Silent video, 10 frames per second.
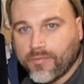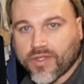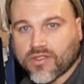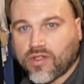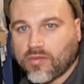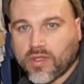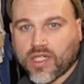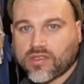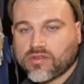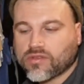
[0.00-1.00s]
It's all
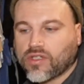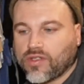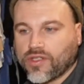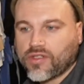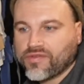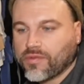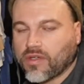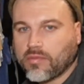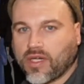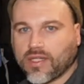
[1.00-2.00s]
mine. Go here if you
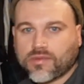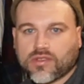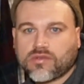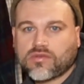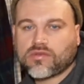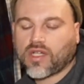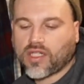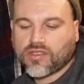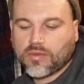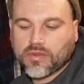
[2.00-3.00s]
want to buy one.
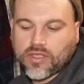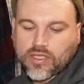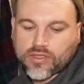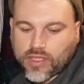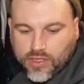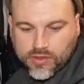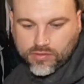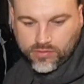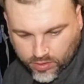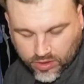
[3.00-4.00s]
I double dog dare
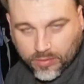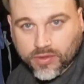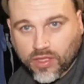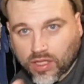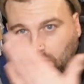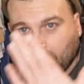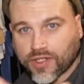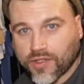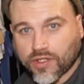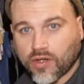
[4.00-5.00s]
you, double dog dare
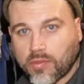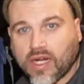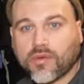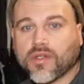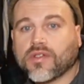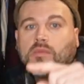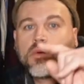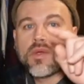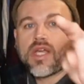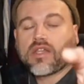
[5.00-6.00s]
you to go buy one.
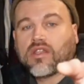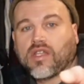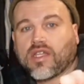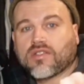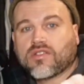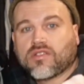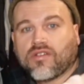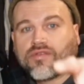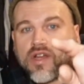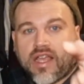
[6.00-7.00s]
But we got the lens
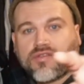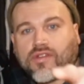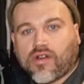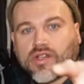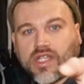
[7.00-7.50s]
for F R